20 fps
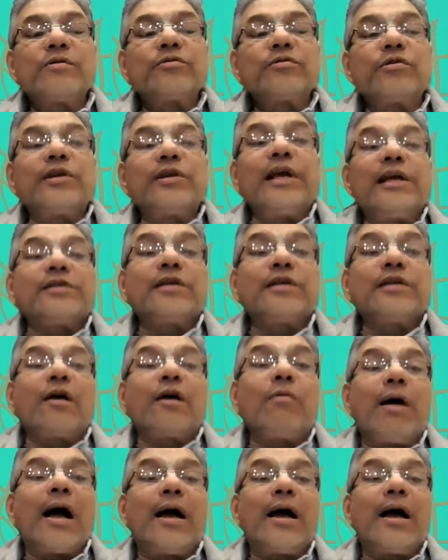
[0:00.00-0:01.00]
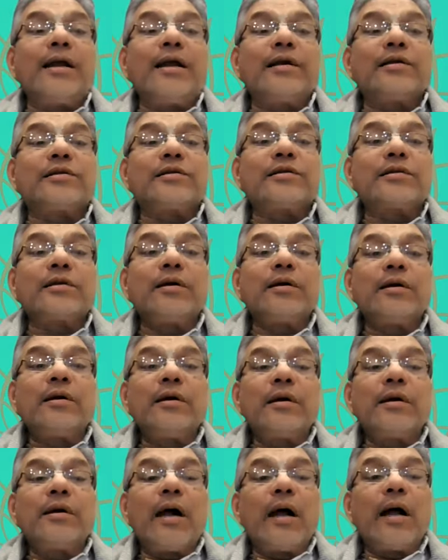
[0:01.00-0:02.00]
So these inquiries,
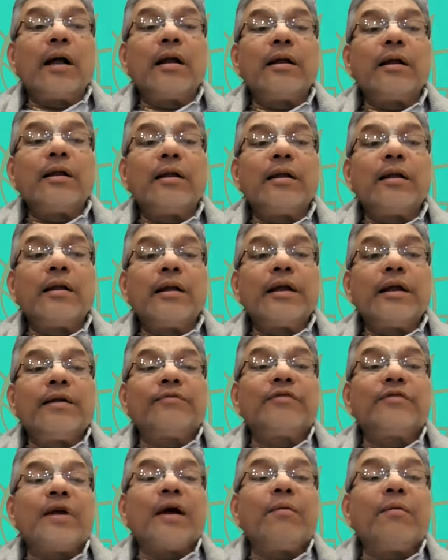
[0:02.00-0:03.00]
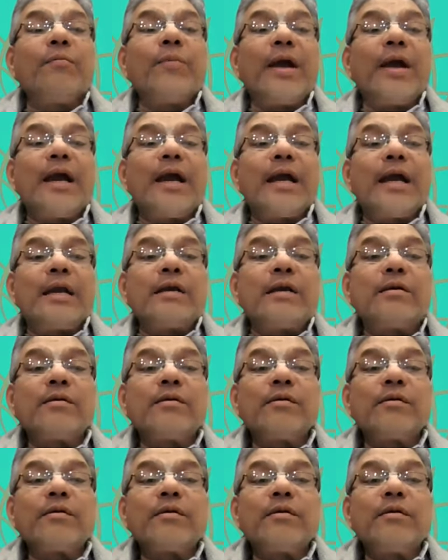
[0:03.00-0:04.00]
if they are made
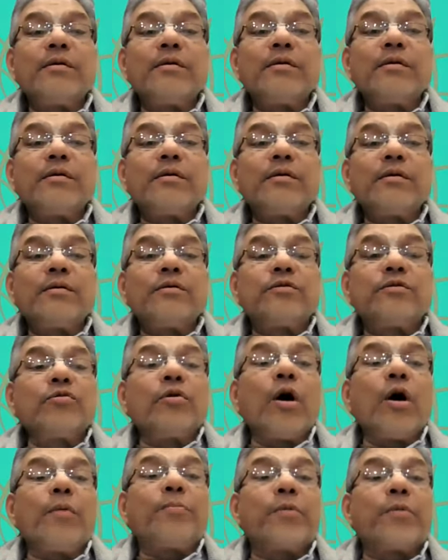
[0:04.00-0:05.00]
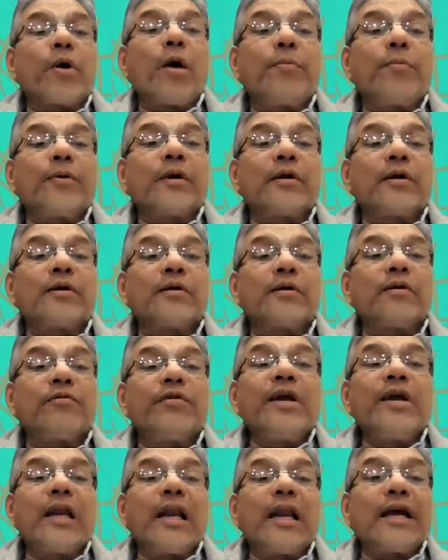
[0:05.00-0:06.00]
to a proper
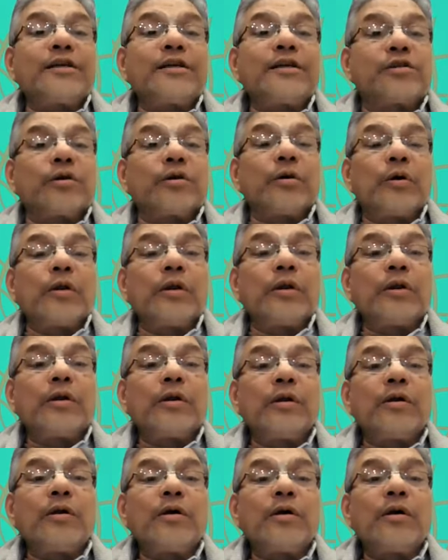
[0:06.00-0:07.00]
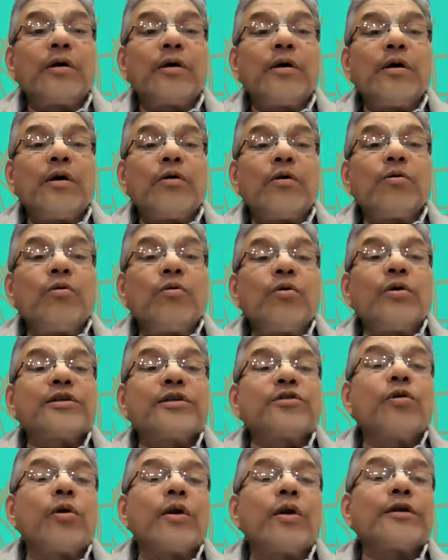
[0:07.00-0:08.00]
realized soul, who
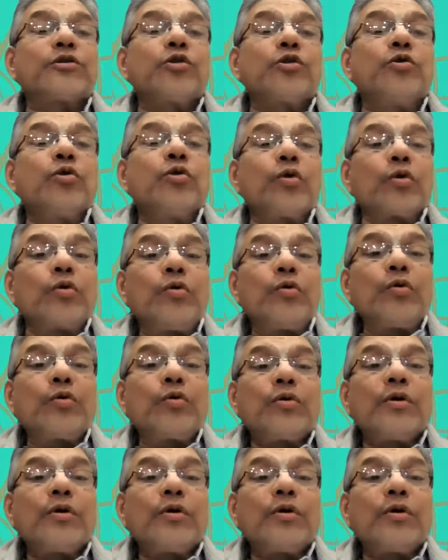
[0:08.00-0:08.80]
is known as Guru,